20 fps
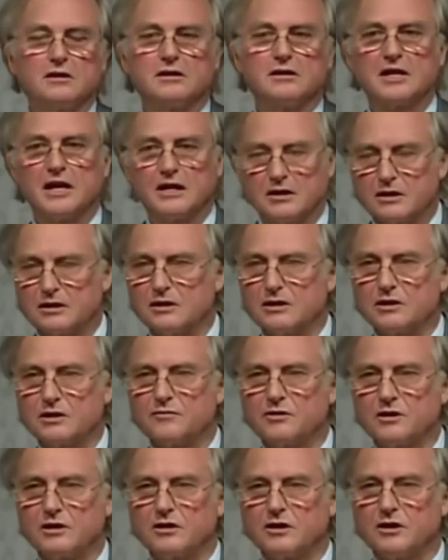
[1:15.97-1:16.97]

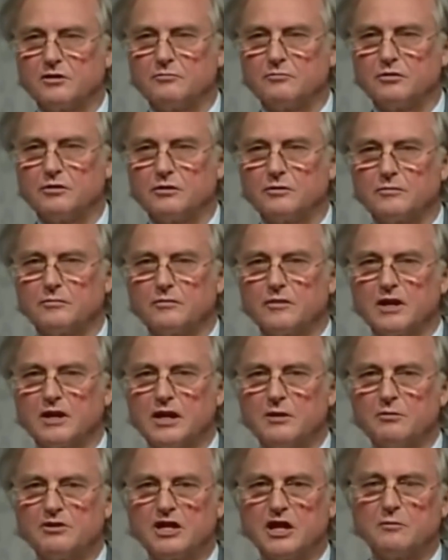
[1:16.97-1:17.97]
skeletons, for example.
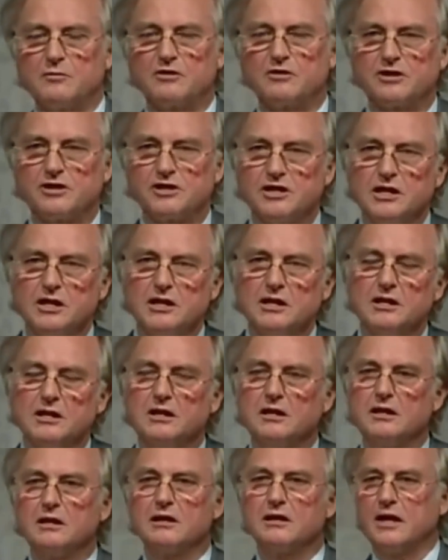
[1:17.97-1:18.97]
He was able to see